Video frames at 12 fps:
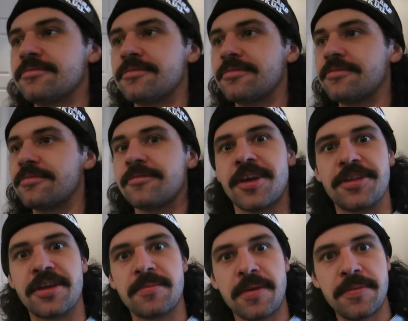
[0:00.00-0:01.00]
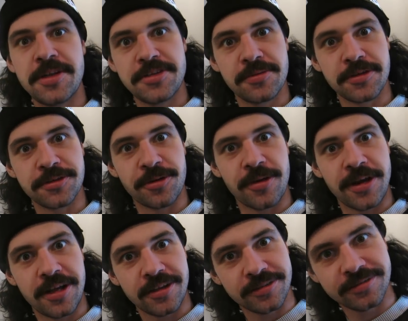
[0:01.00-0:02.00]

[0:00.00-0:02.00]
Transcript: I think my pizza rolls are ready.